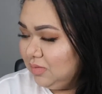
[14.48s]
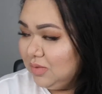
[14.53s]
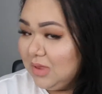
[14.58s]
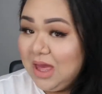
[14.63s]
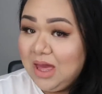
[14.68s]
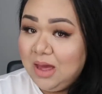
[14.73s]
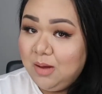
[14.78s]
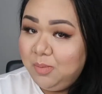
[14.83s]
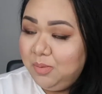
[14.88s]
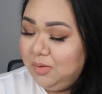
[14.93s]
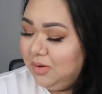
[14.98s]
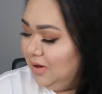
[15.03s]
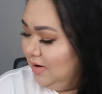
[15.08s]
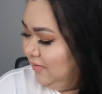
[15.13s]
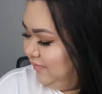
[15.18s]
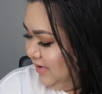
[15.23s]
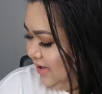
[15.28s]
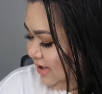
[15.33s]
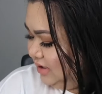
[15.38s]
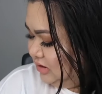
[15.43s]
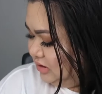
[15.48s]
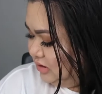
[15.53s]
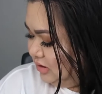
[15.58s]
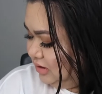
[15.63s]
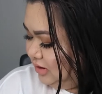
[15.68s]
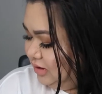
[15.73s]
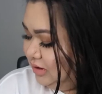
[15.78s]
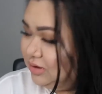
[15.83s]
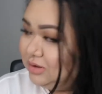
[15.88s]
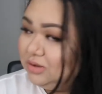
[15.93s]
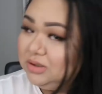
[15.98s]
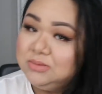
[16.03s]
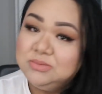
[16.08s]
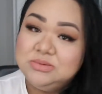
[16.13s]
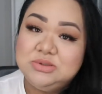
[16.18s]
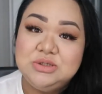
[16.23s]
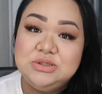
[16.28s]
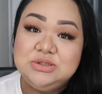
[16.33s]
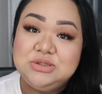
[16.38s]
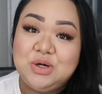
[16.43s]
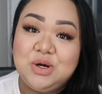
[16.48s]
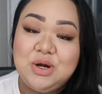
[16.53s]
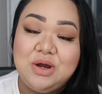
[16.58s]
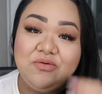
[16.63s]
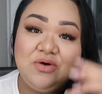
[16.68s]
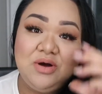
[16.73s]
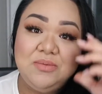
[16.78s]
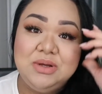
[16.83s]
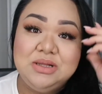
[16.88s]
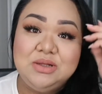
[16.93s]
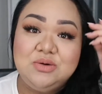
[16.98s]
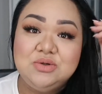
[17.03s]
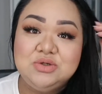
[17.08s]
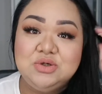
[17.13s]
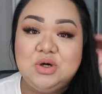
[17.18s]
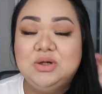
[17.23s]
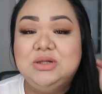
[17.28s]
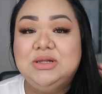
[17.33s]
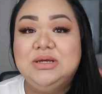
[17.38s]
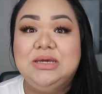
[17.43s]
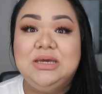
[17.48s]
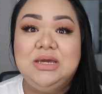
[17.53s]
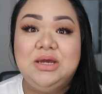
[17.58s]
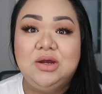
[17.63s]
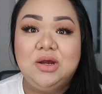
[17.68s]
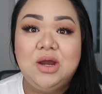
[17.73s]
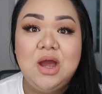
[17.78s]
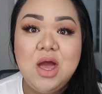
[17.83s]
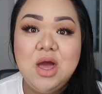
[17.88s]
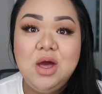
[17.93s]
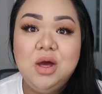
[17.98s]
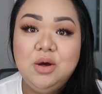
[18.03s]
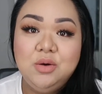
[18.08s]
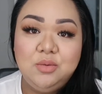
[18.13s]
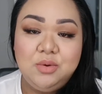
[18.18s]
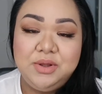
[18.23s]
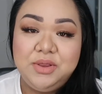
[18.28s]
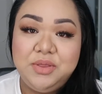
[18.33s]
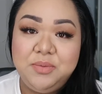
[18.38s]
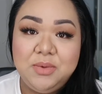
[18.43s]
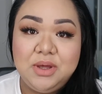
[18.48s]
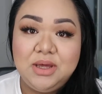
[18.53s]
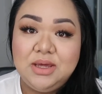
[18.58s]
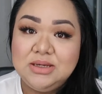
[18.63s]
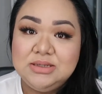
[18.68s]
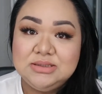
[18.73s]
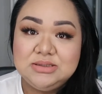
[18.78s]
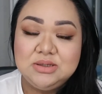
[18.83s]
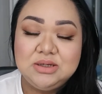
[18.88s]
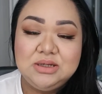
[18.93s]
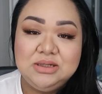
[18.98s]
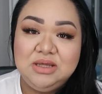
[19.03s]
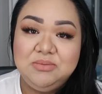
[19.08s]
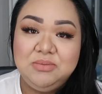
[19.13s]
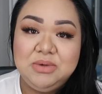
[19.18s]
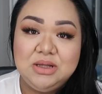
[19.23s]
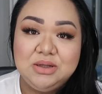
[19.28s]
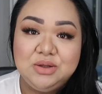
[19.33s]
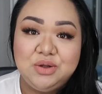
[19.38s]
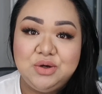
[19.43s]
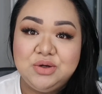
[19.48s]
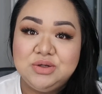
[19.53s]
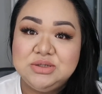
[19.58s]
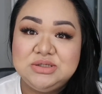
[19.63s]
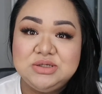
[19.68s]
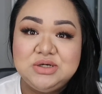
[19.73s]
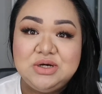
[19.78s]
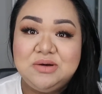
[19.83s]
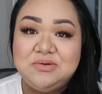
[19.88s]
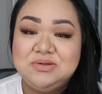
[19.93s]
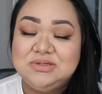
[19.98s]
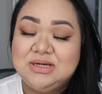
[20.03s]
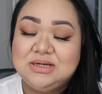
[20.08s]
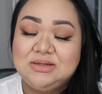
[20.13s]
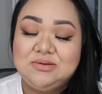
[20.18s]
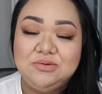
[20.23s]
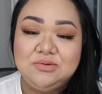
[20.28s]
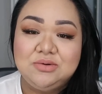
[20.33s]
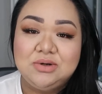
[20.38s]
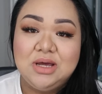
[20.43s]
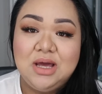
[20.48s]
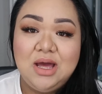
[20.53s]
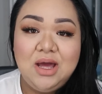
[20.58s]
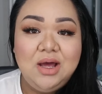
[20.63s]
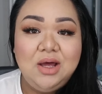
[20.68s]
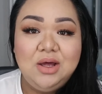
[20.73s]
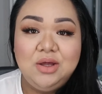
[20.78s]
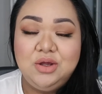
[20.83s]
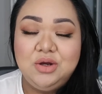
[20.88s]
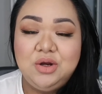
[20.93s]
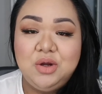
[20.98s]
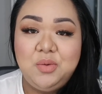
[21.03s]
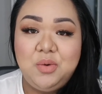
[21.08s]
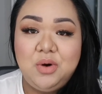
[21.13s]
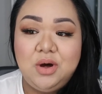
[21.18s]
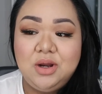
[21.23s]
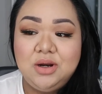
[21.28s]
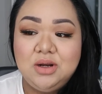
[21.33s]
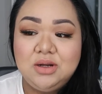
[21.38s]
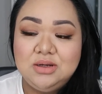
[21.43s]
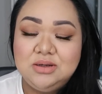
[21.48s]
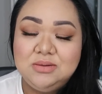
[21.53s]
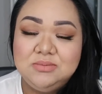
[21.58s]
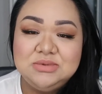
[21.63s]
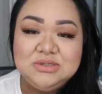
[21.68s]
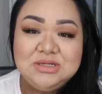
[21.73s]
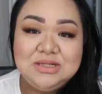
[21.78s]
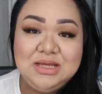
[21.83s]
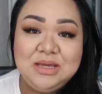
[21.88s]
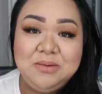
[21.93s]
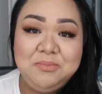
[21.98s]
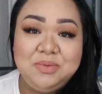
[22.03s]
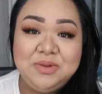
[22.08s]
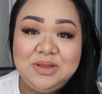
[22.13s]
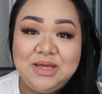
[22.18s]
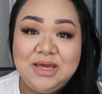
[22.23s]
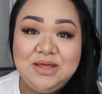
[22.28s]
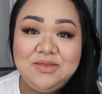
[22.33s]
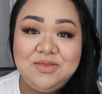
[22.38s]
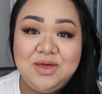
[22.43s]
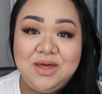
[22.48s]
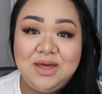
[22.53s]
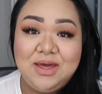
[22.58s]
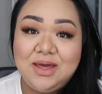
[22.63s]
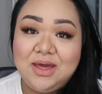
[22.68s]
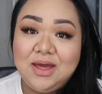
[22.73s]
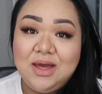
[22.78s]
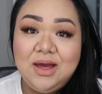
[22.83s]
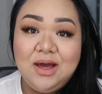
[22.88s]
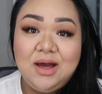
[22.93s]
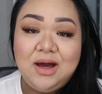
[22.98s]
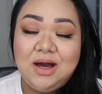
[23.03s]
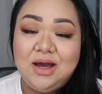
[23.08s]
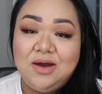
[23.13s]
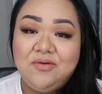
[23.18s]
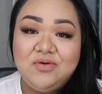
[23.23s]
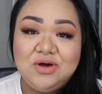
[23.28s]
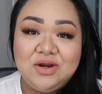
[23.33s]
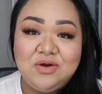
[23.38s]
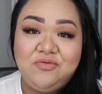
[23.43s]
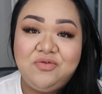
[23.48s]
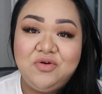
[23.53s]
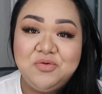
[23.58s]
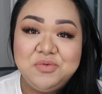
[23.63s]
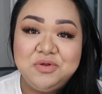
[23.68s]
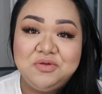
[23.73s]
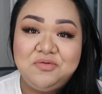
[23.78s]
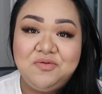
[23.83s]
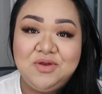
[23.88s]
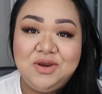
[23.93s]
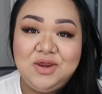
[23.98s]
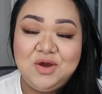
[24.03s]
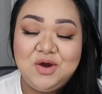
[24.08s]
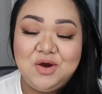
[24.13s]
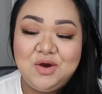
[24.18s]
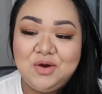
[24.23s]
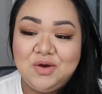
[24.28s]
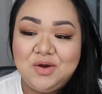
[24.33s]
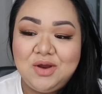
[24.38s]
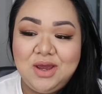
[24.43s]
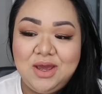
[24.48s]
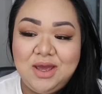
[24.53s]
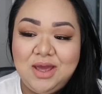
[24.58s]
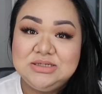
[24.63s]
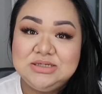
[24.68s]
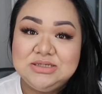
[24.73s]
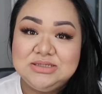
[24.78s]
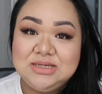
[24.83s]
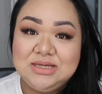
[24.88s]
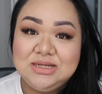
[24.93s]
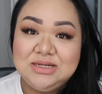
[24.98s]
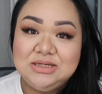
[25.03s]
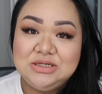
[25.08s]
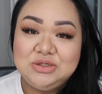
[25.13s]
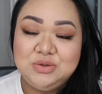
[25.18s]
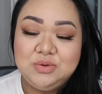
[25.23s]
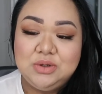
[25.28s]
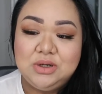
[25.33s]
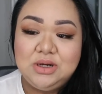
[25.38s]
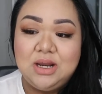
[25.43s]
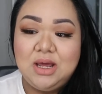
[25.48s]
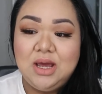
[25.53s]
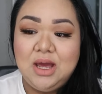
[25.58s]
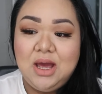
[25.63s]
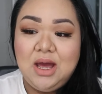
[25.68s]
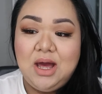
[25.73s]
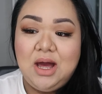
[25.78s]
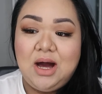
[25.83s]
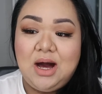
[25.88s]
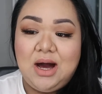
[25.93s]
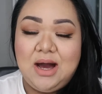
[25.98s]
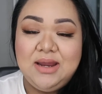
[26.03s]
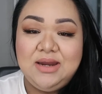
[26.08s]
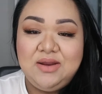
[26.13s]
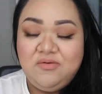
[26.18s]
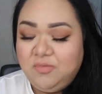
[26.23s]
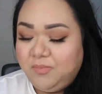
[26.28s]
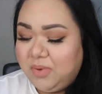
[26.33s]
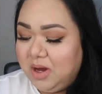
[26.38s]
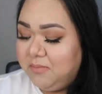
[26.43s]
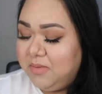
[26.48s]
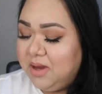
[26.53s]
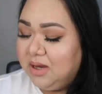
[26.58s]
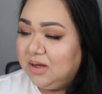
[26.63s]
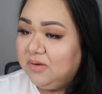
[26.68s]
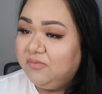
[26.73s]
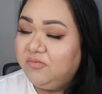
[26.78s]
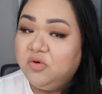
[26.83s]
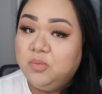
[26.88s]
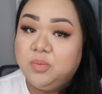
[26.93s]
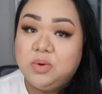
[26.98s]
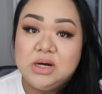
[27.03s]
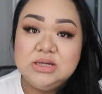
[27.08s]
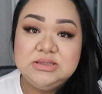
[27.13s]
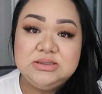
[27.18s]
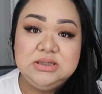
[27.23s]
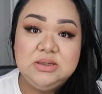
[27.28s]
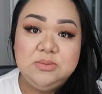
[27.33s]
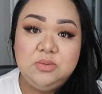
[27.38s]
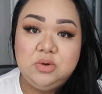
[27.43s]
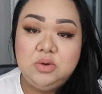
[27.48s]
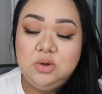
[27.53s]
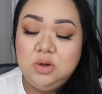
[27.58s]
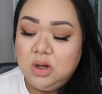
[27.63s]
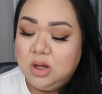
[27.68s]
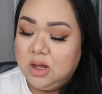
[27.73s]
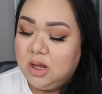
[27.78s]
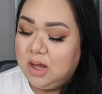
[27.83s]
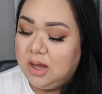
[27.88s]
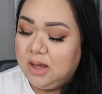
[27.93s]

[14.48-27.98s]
Happy birthday to you. I'm so sorry. I've got my little toddler here with me. He's not going to leave me alone. So I was like, look, you know what? So let him play there. I've got to film this video. Let's just get into it. I never buy makeup full price anymore.